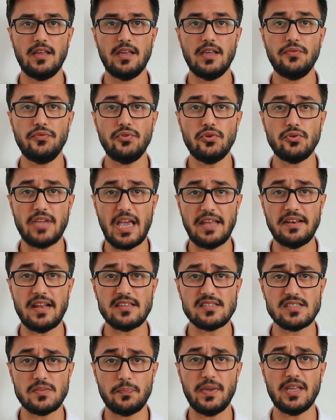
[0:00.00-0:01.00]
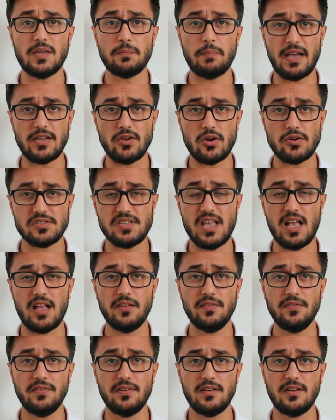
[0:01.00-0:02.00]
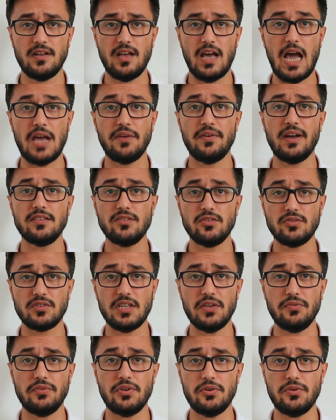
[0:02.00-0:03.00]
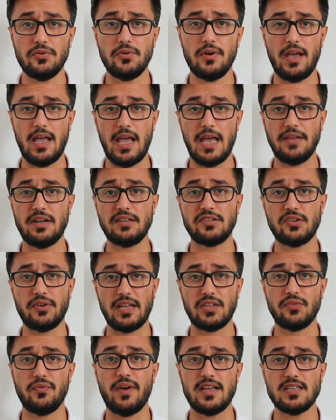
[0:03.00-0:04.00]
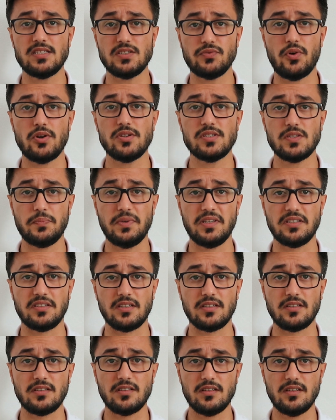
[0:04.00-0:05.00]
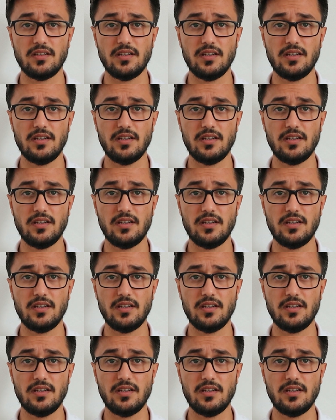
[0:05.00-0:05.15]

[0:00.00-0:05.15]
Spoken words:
If you cannot speak by yourself, I want to give you another advice for speaking.